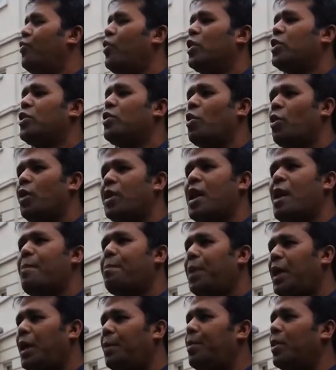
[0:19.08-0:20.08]
For the
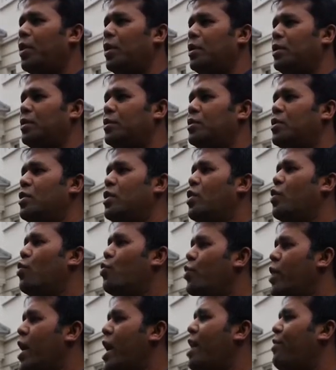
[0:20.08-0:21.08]
Rohingya people,
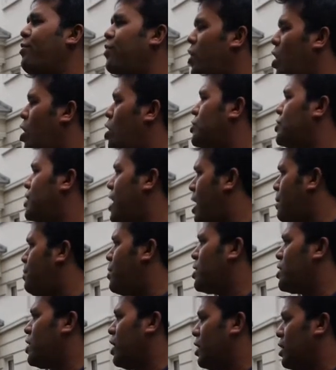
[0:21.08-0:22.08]
we have lost
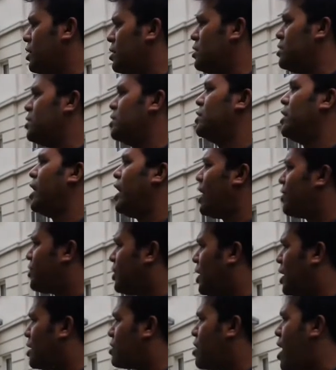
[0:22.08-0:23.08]
everything:
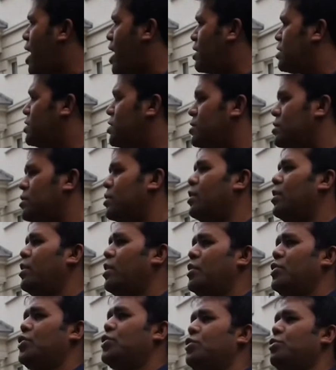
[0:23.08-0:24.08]
ethnic rights
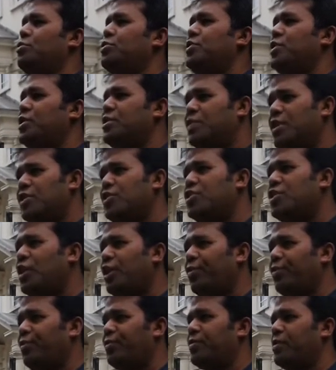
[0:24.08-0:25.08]
to
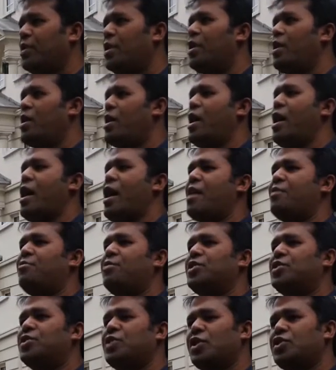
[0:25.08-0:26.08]
citizenship and
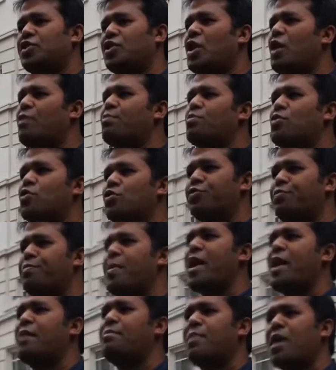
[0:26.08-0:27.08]
restriction of
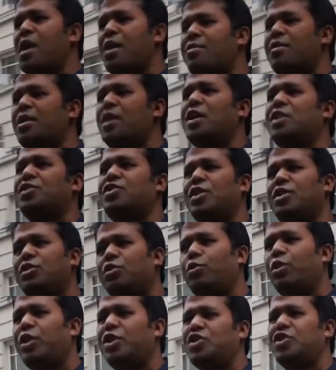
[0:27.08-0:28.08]
movement, marriage,
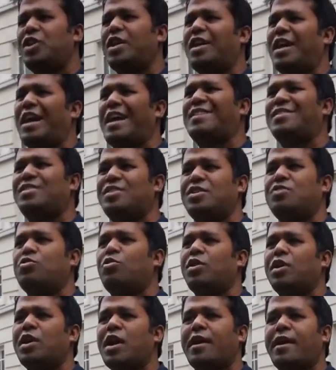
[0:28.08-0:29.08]
education.
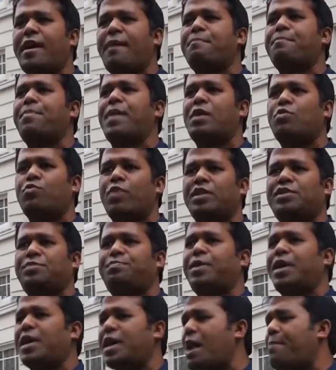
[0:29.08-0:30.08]
Anti-Rohingya campaign were
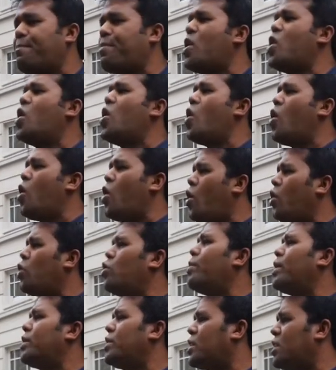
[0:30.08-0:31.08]
spread up
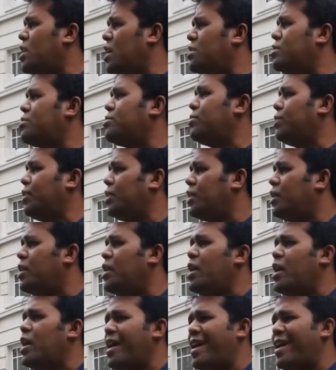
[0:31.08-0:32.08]
all over the country,
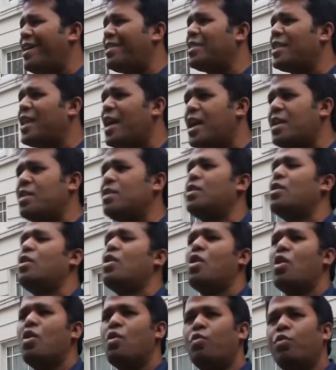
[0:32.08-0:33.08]
and then
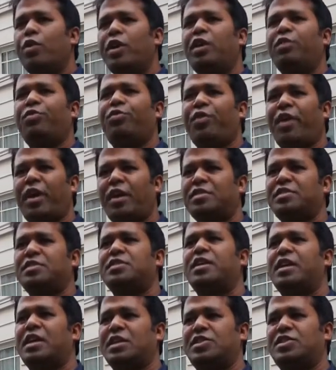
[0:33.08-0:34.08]
we
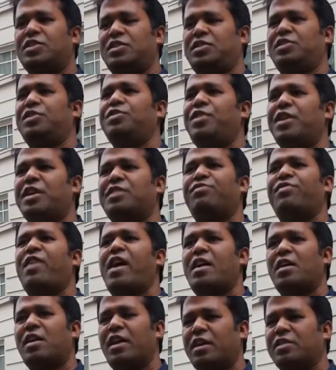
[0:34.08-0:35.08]
face a serious
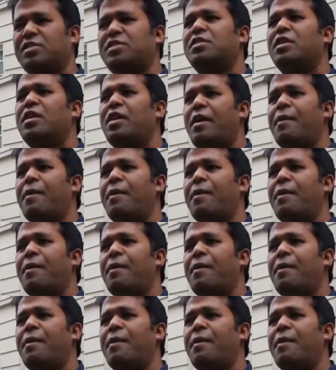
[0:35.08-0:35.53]
violence,